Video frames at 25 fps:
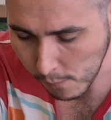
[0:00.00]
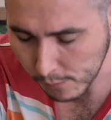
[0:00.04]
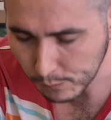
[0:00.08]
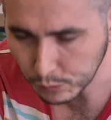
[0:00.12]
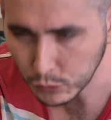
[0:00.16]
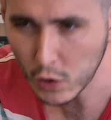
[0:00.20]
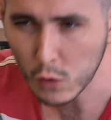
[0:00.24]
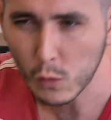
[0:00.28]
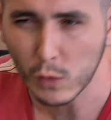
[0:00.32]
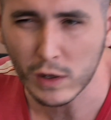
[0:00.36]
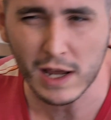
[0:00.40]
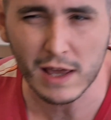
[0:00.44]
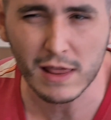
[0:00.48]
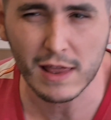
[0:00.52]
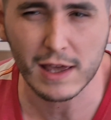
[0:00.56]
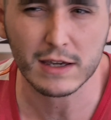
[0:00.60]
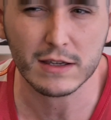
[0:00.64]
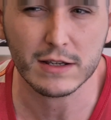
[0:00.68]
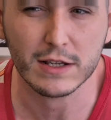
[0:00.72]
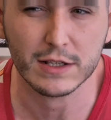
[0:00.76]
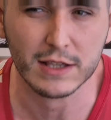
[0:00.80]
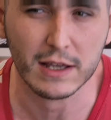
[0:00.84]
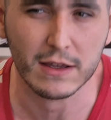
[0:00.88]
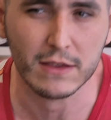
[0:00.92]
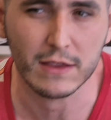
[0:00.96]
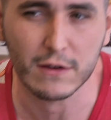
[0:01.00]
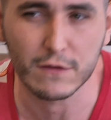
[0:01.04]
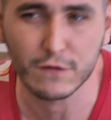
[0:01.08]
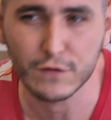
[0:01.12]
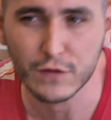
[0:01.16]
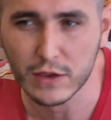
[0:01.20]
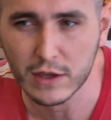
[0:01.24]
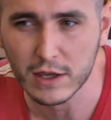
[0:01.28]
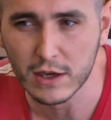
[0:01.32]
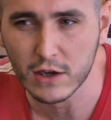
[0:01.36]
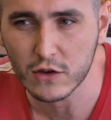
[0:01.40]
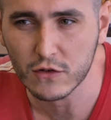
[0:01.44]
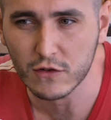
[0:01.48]
What I like is that for
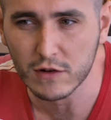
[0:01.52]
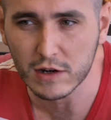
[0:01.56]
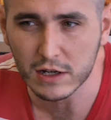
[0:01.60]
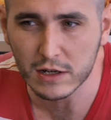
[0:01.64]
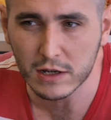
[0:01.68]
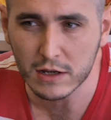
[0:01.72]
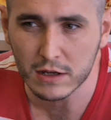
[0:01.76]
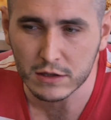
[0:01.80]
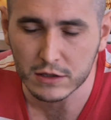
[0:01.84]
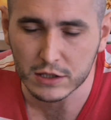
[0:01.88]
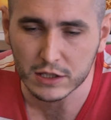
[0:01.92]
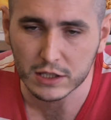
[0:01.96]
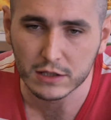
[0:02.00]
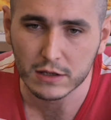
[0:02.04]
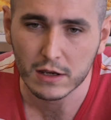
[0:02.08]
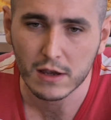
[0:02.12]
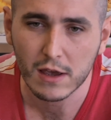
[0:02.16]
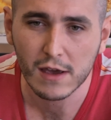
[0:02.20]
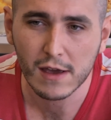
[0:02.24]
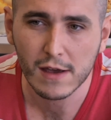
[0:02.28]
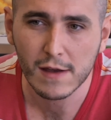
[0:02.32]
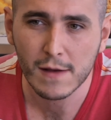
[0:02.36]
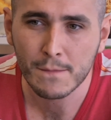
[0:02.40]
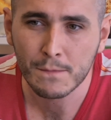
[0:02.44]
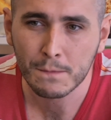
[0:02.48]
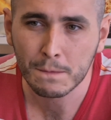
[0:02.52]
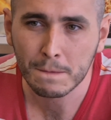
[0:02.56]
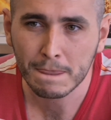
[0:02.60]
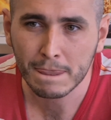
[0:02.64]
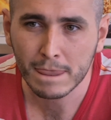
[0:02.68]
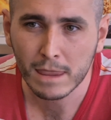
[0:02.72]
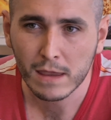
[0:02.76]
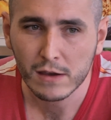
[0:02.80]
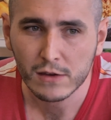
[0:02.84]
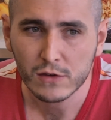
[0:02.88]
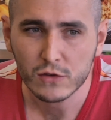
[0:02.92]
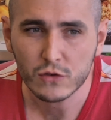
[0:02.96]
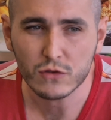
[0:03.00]
the ingredients,
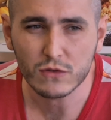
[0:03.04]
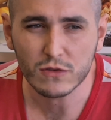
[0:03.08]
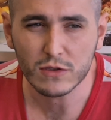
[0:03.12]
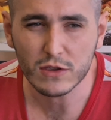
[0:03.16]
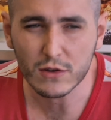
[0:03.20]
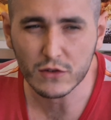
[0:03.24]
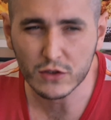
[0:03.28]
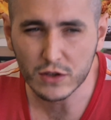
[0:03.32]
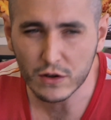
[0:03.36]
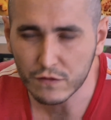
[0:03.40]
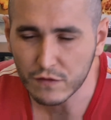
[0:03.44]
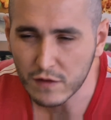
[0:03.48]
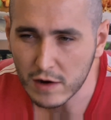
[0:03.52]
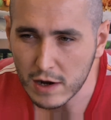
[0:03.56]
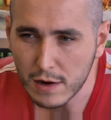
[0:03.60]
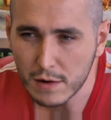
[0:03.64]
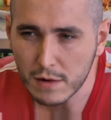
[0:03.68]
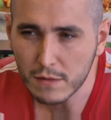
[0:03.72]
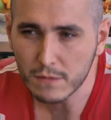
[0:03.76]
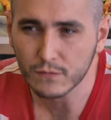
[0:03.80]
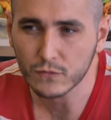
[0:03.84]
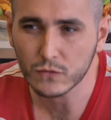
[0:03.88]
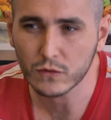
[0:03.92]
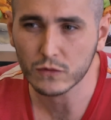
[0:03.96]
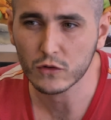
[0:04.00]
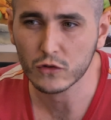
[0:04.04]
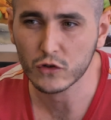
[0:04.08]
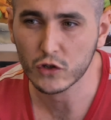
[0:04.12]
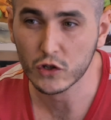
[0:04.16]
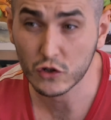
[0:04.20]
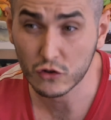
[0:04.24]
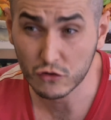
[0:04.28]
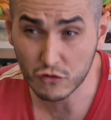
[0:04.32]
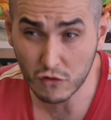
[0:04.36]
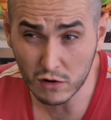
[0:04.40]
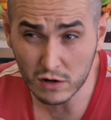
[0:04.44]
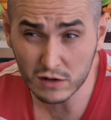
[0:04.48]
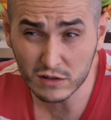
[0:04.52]
there's a very
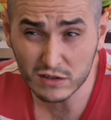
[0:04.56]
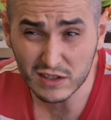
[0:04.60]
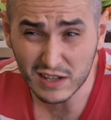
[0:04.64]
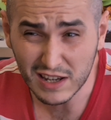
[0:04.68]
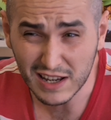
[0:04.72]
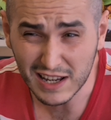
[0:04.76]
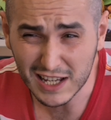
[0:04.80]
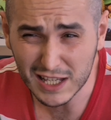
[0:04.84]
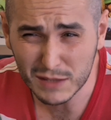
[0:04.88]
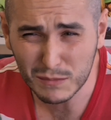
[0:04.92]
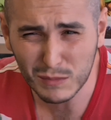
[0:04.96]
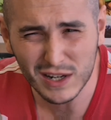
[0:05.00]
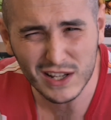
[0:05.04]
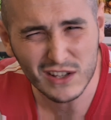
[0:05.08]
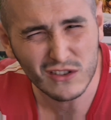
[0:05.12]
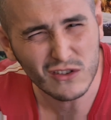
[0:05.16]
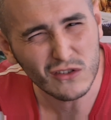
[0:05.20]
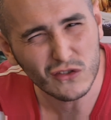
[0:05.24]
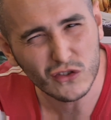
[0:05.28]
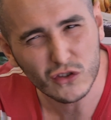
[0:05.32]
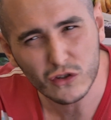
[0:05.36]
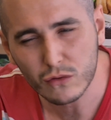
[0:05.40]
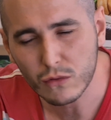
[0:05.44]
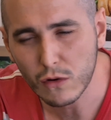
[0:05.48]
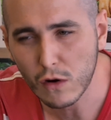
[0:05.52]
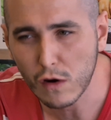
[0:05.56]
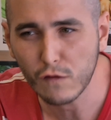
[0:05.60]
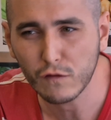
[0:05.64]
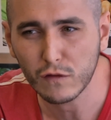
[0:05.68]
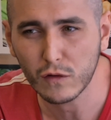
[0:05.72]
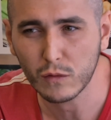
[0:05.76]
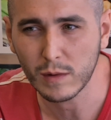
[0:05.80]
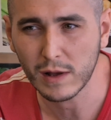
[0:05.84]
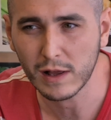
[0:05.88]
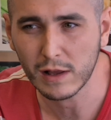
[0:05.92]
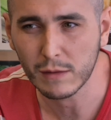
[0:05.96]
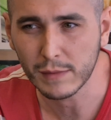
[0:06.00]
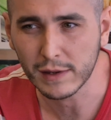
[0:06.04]
strong taste, but it's not too
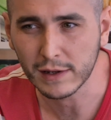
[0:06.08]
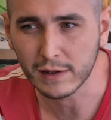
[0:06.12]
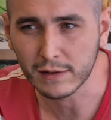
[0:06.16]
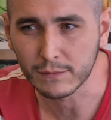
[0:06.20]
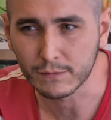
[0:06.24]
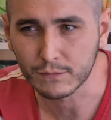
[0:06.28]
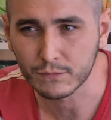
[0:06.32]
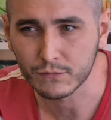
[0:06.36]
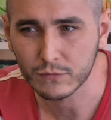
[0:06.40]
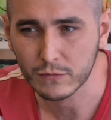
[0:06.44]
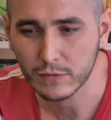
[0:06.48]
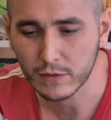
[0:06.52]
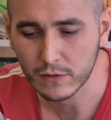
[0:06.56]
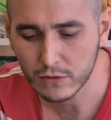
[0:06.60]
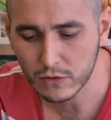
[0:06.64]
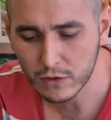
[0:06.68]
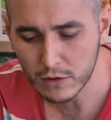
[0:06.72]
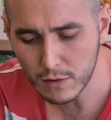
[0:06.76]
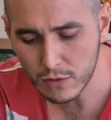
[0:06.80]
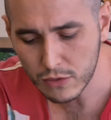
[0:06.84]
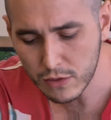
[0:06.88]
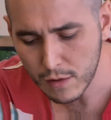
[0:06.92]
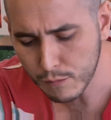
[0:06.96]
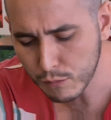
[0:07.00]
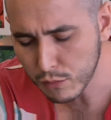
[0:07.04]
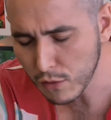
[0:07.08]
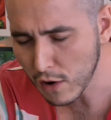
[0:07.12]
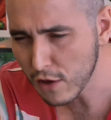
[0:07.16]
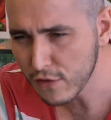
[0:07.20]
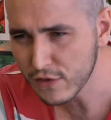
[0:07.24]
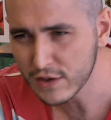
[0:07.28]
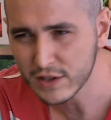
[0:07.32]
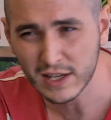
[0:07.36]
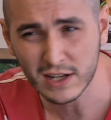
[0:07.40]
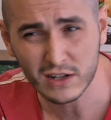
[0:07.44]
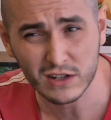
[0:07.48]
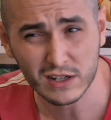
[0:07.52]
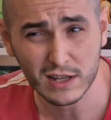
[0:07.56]
overwhelming. The broth is
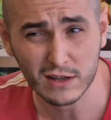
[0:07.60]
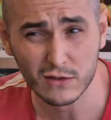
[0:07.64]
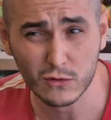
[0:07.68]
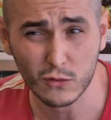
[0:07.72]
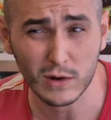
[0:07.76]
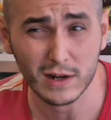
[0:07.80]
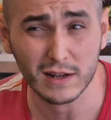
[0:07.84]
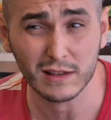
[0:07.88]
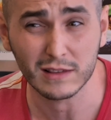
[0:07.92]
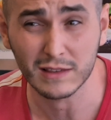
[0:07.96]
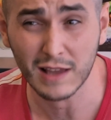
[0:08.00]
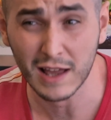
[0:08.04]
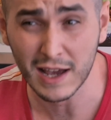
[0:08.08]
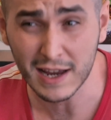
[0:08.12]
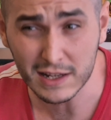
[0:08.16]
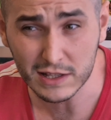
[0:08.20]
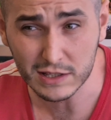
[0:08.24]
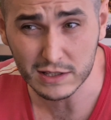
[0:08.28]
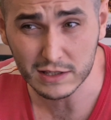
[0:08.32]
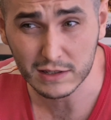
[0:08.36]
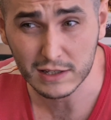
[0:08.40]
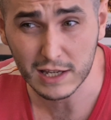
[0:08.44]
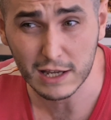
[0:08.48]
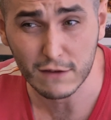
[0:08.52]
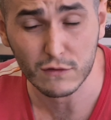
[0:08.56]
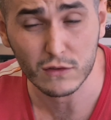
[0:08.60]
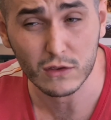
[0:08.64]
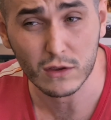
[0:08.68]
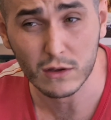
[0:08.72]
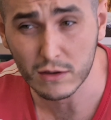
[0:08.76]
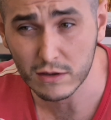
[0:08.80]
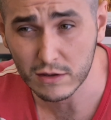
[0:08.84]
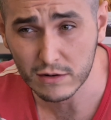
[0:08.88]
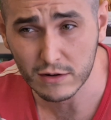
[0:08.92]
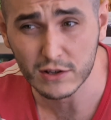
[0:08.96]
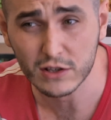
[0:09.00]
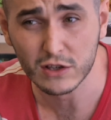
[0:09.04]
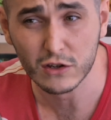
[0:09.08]
actually quite light, even though
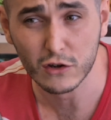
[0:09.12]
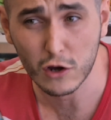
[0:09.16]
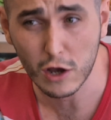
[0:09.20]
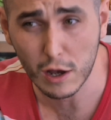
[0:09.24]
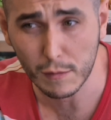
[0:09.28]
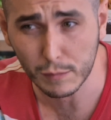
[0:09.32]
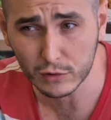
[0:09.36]
there is a herbal